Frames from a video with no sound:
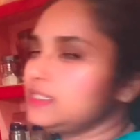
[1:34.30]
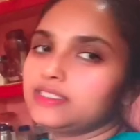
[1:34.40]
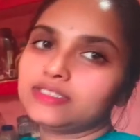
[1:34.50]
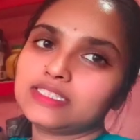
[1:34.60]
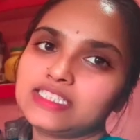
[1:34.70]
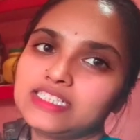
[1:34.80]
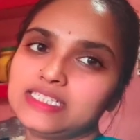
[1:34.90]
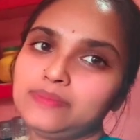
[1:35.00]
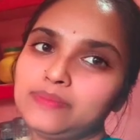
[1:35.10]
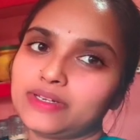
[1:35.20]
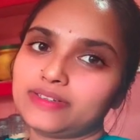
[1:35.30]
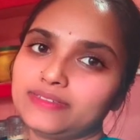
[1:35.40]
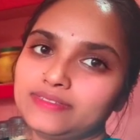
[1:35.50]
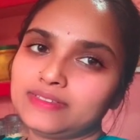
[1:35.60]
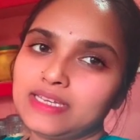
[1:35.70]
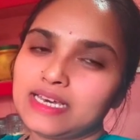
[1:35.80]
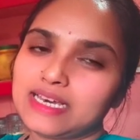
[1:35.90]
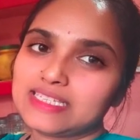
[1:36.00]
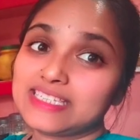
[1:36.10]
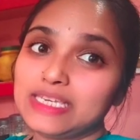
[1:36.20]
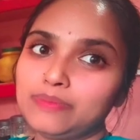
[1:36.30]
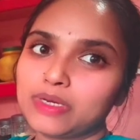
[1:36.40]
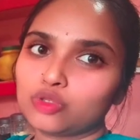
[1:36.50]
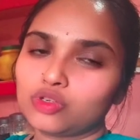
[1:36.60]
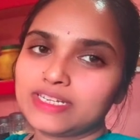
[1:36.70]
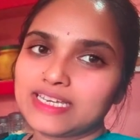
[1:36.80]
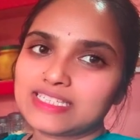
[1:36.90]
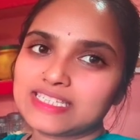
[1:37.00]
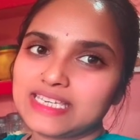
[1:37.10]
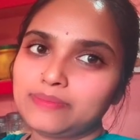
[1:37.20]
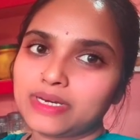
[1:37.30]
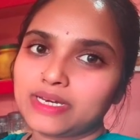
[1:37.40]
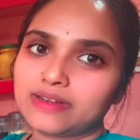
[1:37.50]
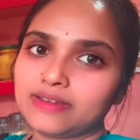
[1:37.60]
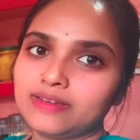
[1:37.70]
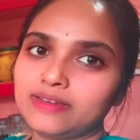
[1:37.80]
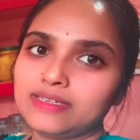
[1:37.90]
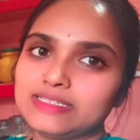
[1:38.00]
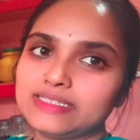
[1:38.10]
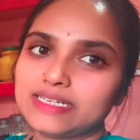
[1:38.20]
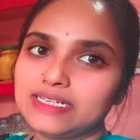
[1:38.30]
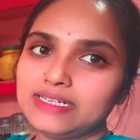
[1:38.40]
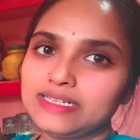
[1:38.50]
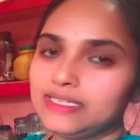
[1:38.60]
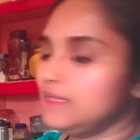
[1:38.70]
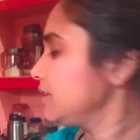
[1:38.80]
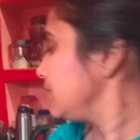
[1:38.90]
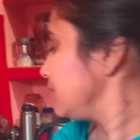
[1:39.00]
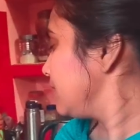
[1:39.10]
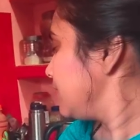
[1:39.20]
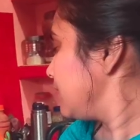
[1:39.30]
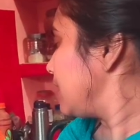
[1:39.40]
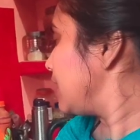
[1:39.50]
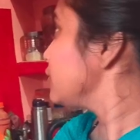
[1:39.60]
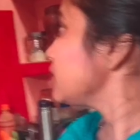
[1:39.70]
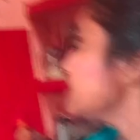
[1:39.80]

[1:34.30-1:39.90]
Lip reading: a steamer, a skimmer, sorry, a skimmer, chalni. And you can